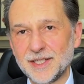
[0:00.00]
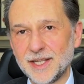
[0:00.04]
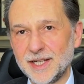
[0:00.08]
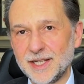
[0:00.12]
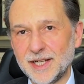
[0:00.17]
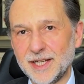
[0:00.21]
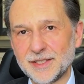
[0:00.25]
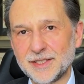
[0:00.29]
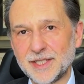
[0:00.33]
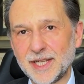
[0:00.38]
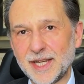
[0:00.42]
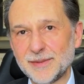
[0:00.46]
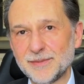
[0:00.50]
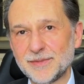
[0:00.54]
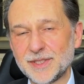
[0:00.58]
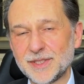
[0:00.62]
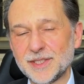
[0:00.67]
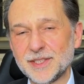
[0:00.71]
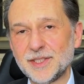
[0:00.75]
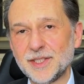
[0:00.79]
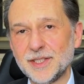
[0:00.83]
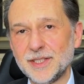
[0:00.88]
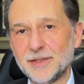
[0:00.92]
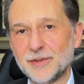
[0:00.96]

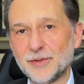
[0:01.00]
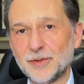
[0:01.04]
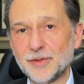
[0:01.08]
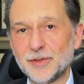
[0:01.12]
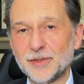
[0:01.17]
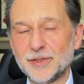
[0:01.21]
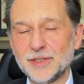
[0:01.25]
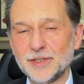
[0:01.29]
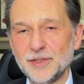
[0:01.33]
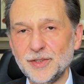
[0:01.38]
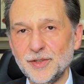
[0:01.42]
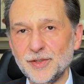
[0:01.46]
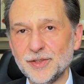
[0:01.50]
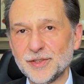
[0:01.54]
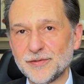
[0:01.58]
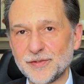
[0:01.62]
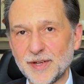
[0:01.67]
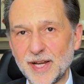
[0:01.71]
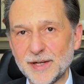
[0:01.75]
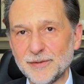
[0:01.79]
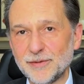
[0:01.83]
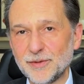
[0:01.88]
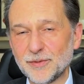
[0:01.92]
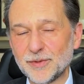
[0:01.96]
adapted or used for
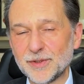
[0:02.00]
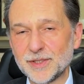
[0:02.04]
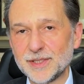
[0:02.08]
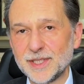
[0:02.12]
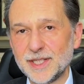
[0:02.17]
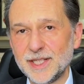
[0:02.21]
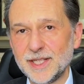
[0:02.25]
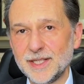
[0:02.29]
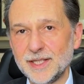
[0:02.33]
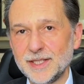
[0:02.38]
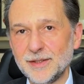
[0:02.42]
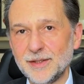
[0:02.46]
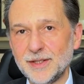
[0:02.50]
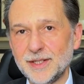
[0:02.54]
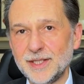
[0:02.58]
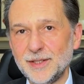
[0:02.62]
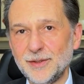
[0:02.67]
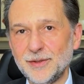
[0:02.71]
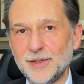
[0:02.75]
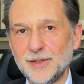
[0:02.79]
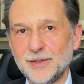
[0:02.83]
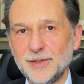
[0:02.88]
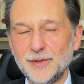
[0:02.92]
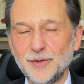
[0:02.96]
everyone
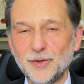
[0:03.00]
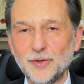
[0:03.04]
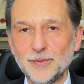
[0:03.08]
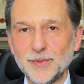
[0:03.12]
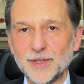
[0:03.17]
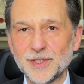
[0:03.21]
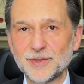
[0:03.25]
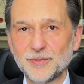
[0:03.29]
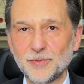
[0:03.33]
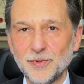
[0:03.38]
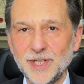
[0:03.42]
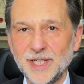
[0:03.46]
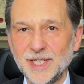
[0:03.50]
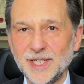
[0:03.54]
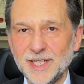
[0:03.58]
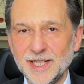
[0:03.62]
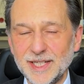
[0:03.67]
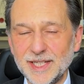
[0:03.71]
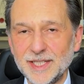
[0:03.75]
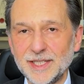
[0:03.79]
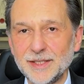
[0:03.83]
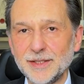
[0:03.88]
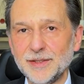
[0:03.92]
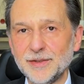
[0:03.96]
almost
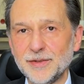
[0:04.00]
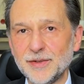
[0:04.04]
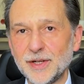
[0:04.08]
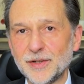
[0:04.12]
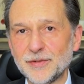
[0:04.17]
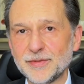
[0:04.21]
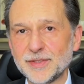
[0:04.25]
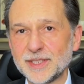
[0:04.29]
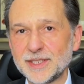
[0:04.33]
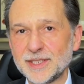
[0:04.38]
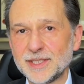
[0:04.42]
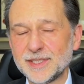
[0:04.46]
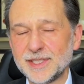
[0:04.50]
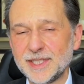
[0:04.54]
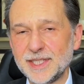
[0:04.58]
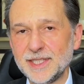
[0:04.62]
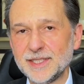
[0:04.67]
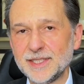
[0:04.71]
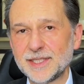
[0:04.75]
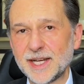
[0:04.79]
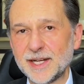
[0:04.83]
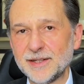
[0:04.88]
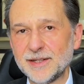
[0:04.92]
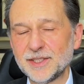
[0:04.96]
willy-nilly of the disease
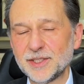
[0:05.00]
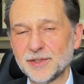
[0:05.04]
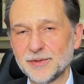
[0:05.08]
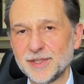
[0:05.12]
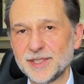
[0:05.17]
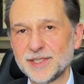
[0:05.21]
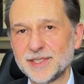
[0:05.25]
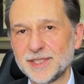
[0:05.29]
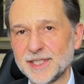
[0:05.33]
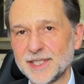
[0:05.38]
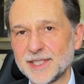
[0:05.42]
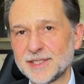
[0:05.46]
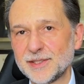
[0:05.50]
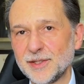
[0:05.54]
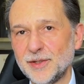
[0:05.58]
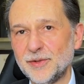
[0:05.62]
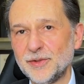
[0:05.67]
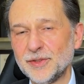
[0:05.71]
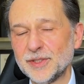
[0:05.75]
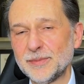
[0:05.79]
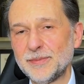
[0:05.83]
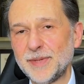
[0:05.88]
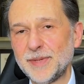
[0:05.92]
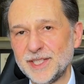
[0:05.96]
characteristics or
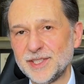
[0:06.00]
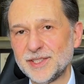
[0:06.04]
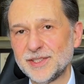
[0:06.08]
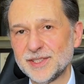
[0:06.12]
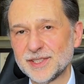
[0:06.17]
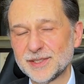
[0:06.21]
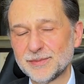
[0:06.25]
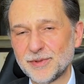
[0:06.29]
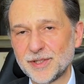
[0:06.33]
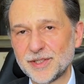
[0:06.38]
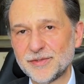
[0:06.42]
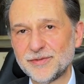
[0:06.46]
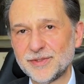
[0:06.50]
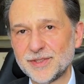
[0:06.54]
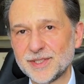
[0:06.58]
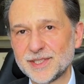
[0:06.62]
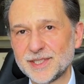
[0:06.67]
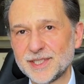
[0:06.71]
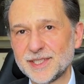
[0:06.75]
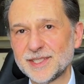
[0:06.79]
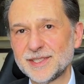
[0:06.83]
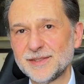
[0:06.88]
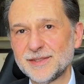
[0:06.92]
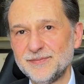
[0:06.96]
the patient's
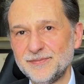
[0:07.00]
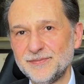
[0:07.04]
preferences.